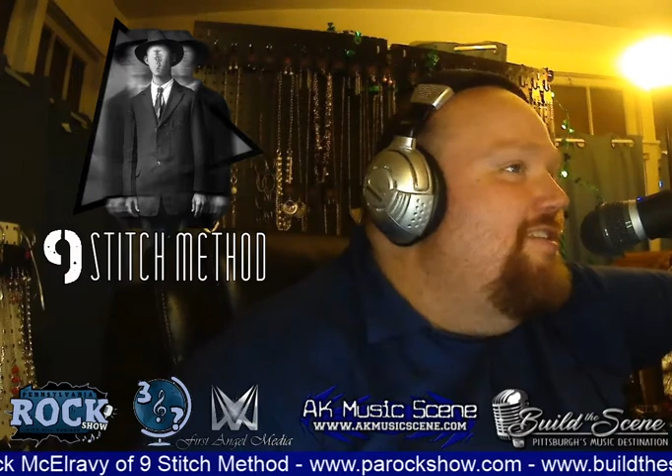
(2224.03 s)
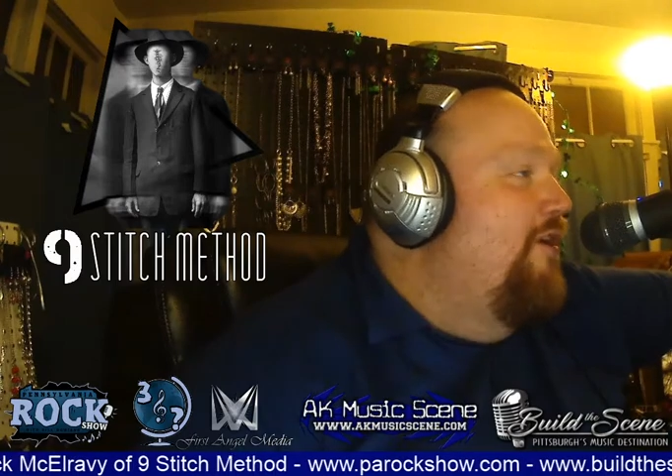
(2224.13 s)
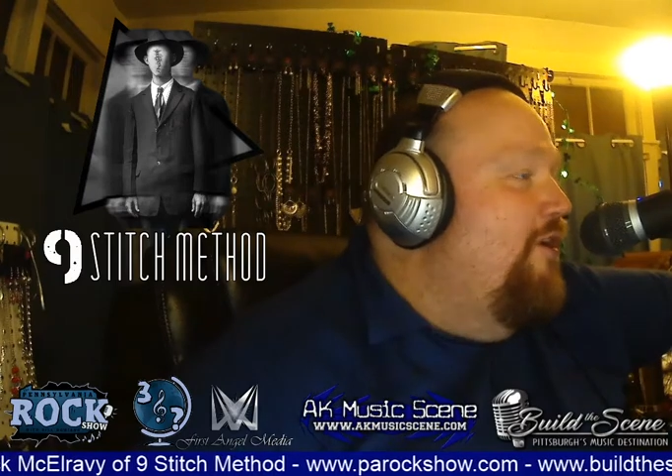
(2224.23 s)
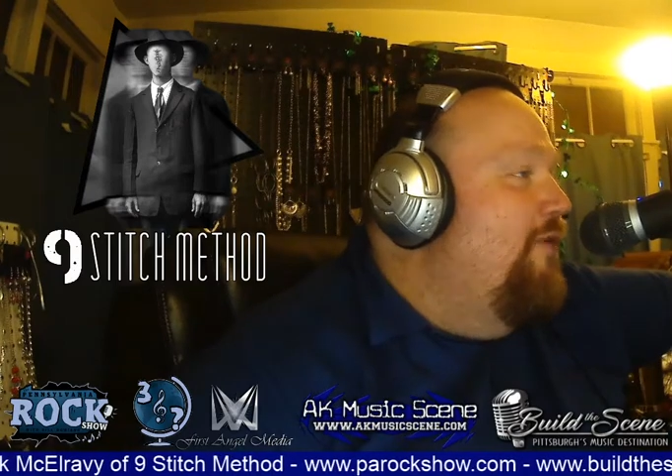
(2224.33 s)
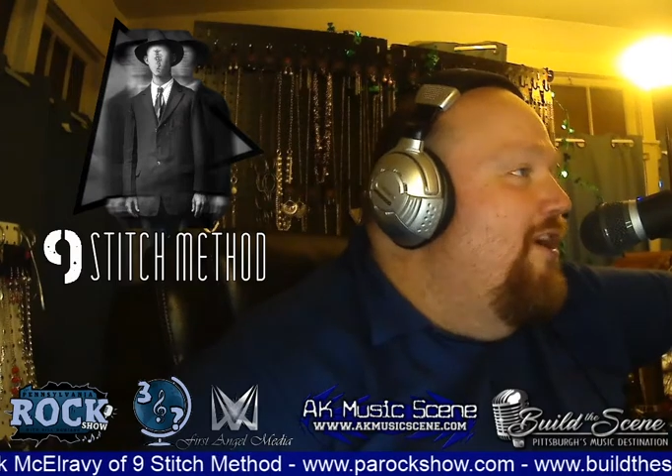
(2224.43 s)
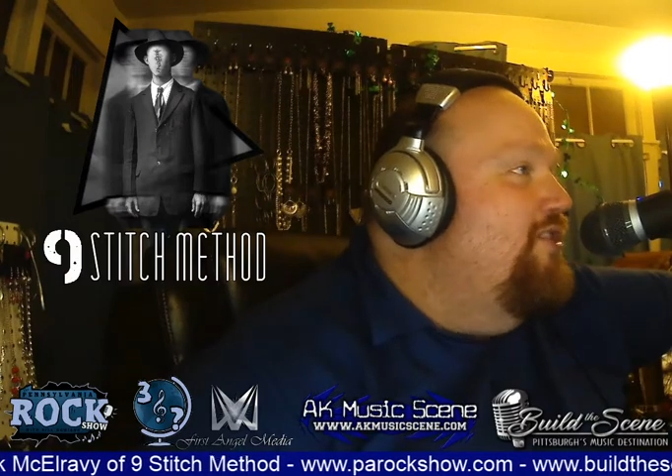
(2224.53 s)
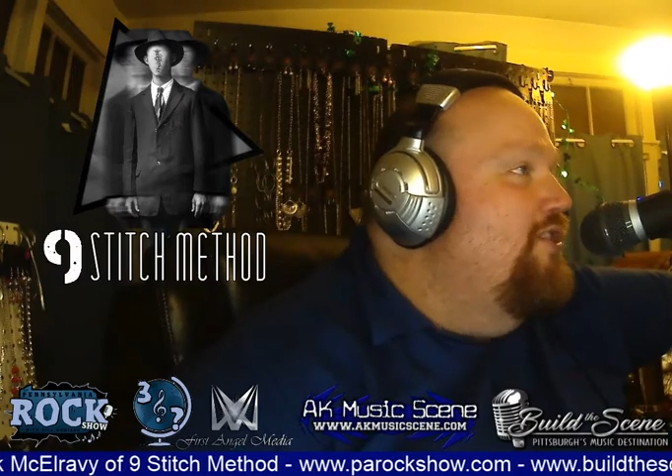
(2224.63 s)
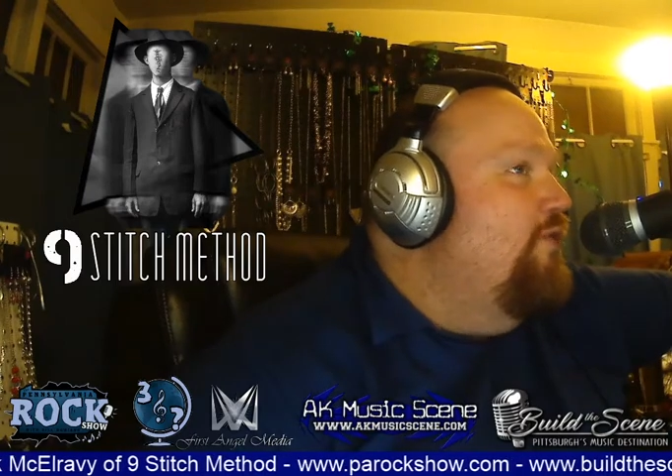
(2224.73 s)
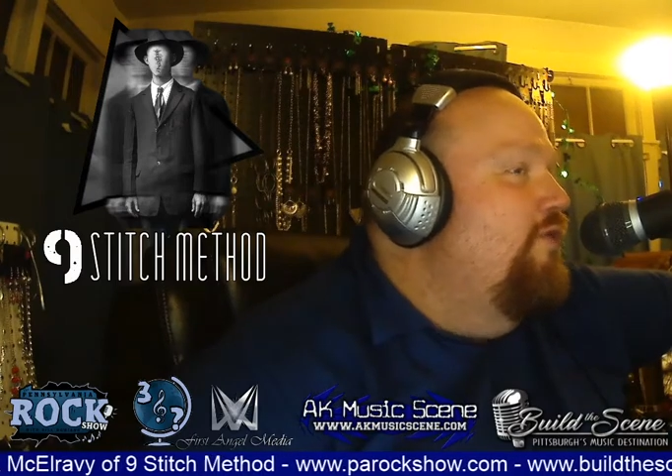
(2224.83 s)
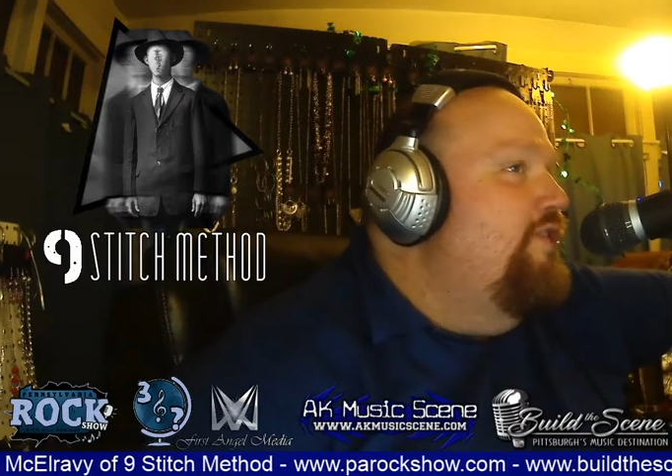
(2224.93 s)
tell her what I
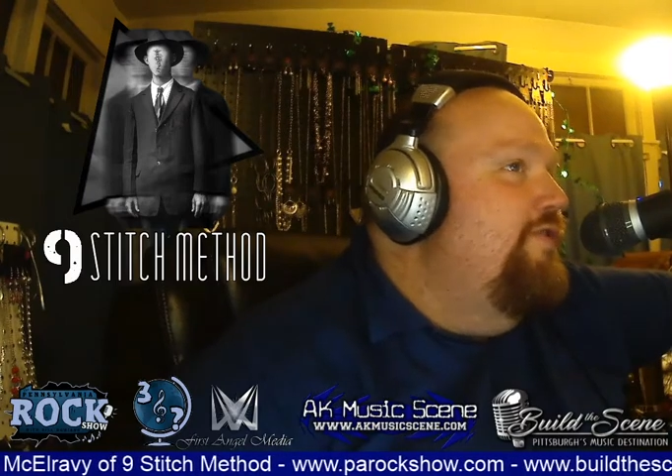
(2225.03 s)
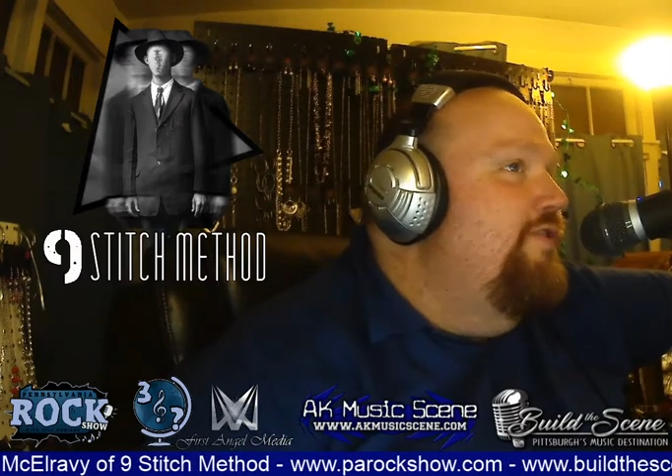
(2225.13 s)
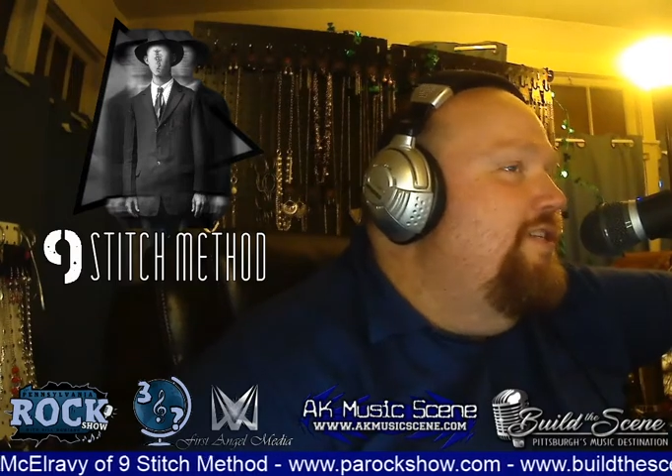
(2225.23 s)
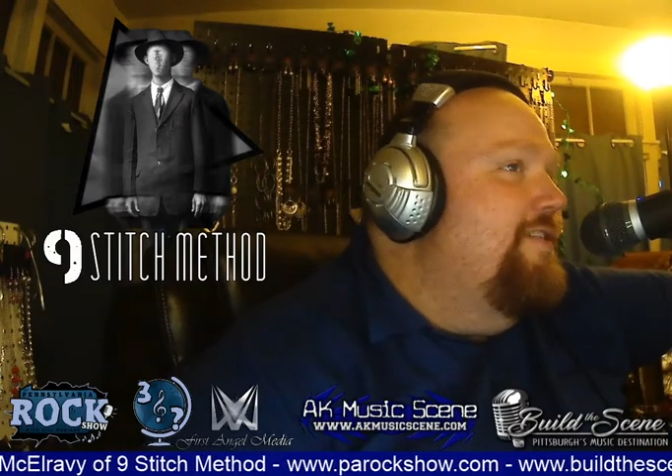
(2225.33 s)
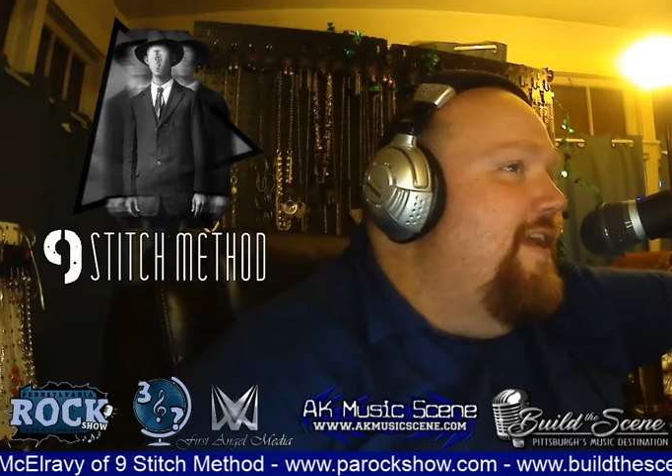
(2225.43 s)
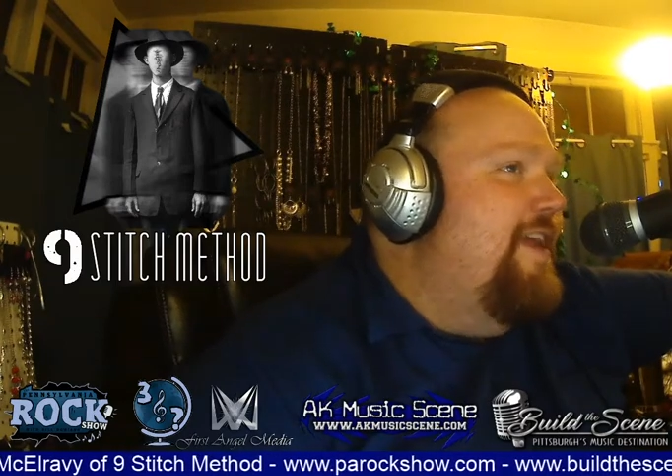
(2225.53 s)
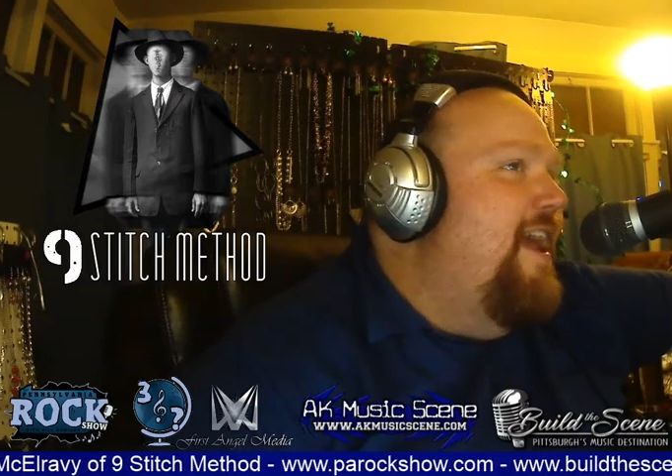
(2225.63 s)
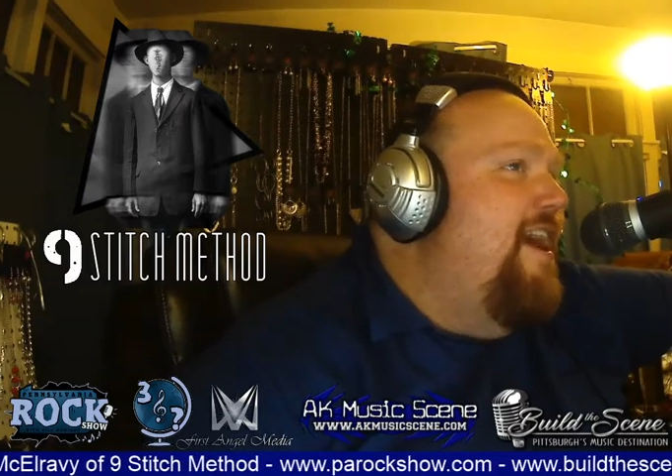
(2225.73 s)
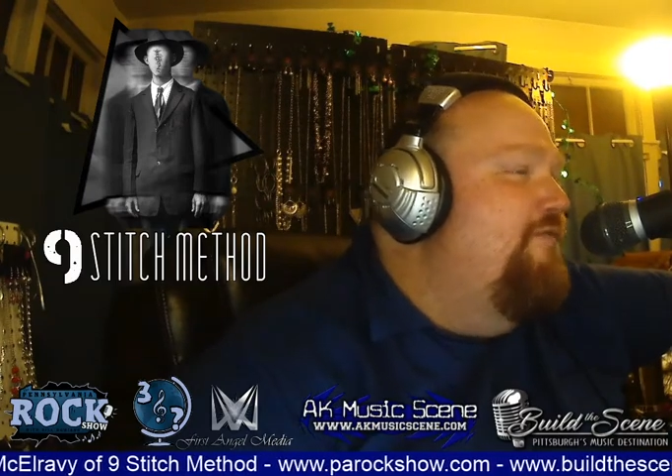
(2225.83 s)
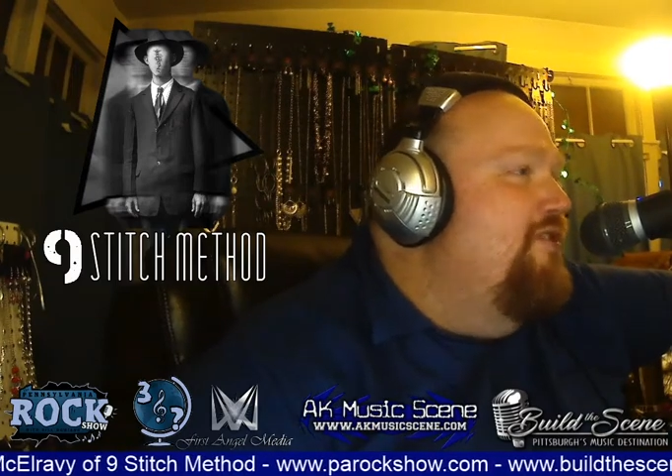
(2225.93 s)
just told you and she's like,
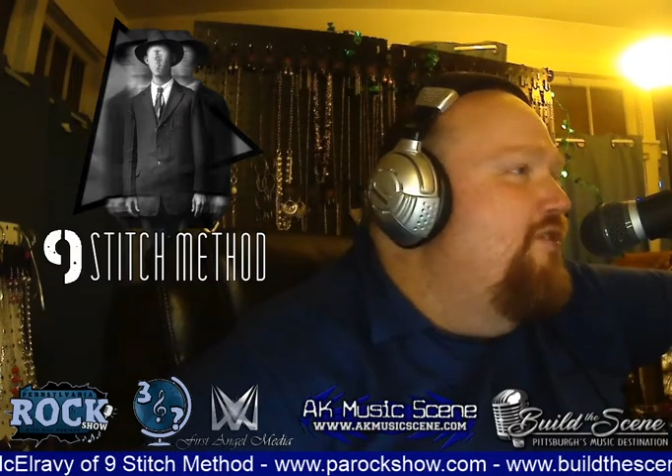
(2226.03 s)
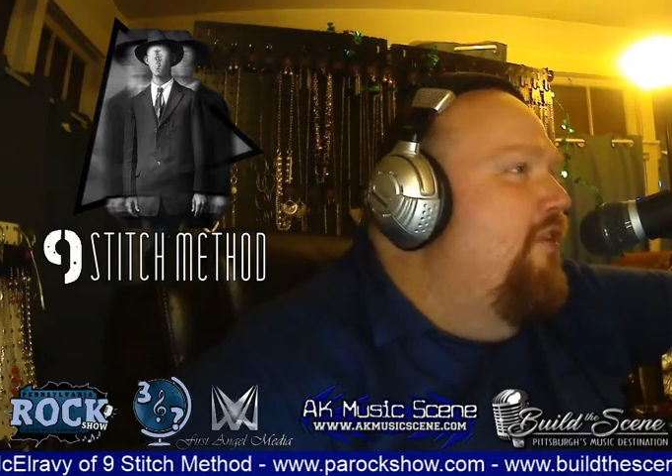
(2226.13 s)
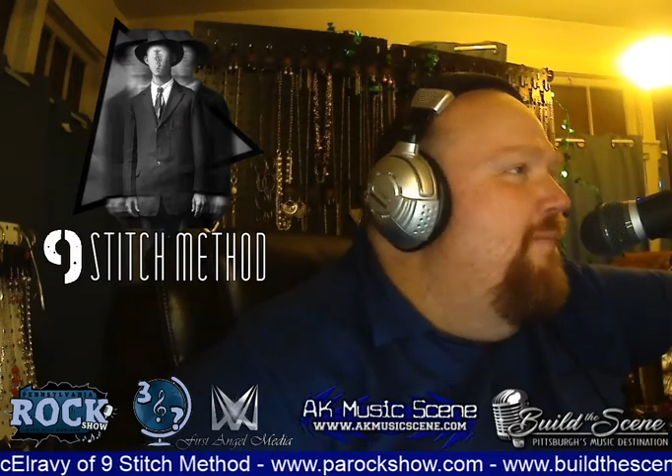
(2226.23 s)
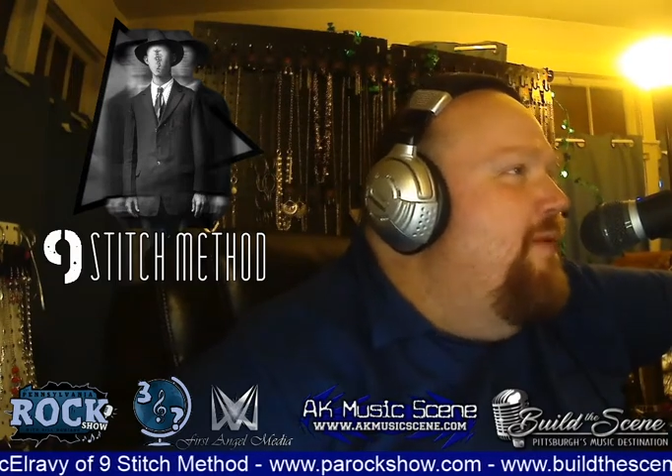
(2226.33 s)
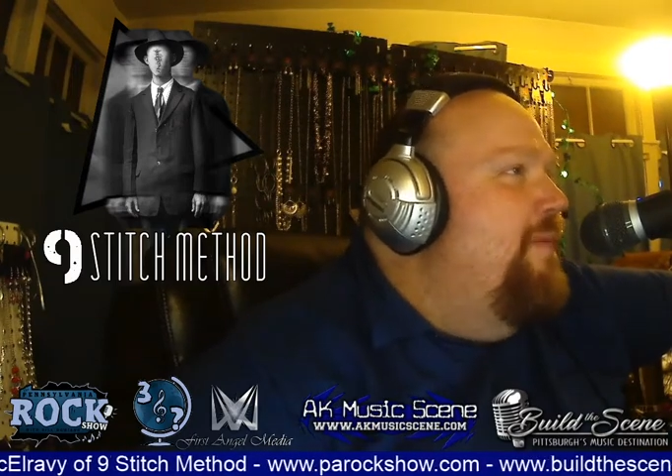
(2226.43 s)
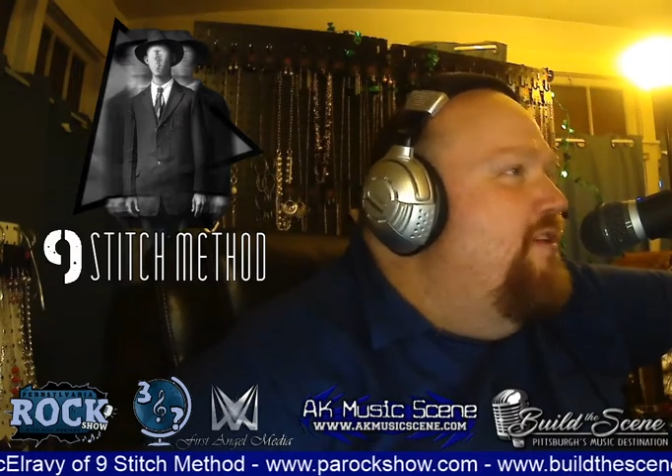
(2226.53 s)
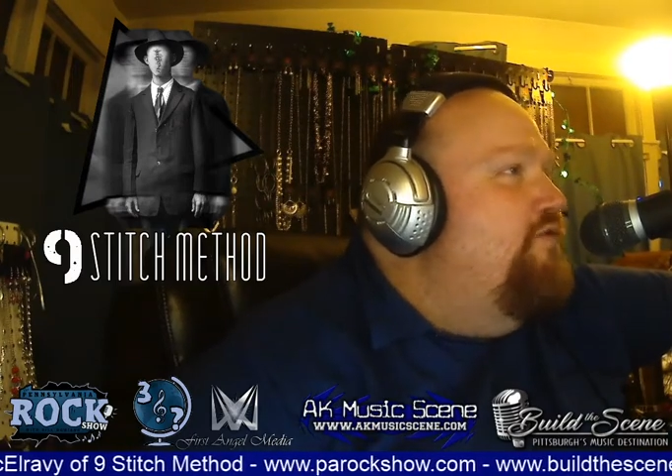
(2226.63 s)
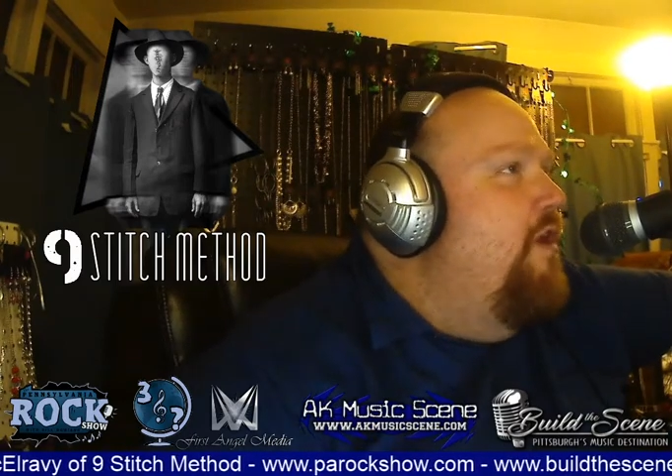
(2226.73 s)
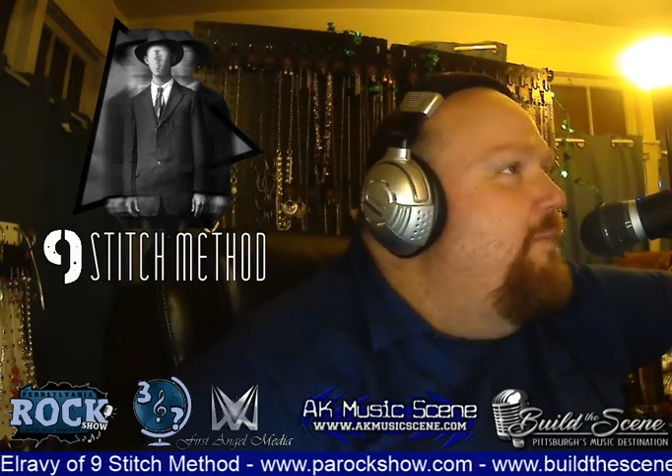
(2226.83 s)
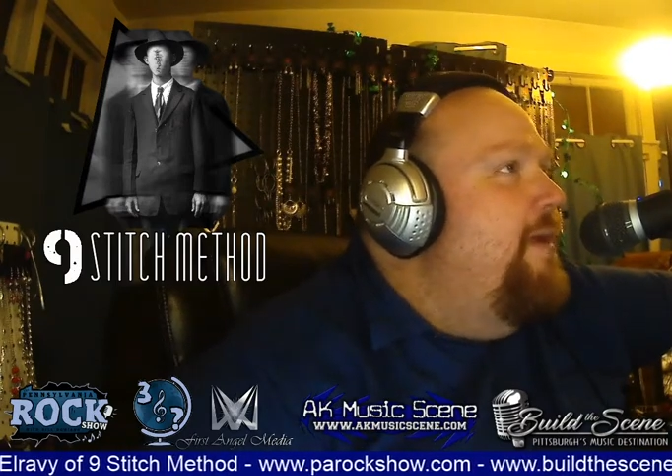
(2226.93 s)
"Yeah, I wouldn't call them the best
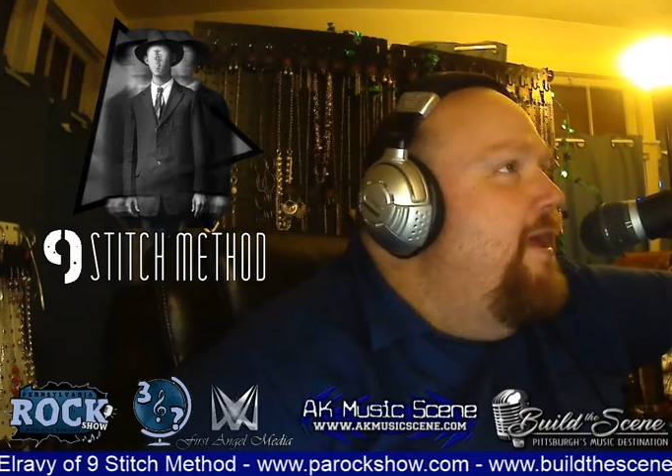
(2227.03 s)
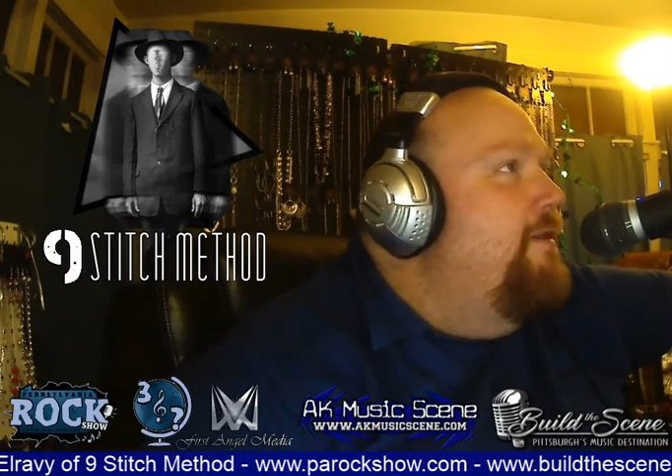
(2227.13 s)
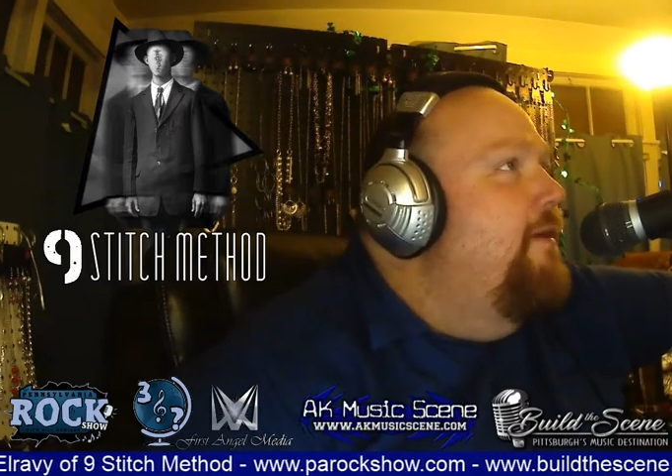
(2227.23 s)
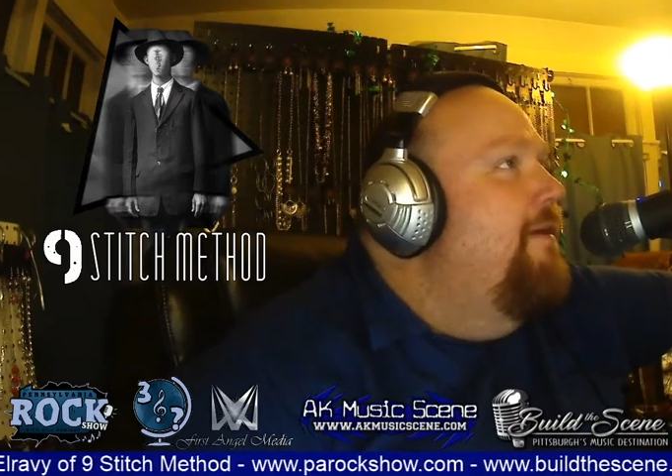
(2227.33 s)
rock band."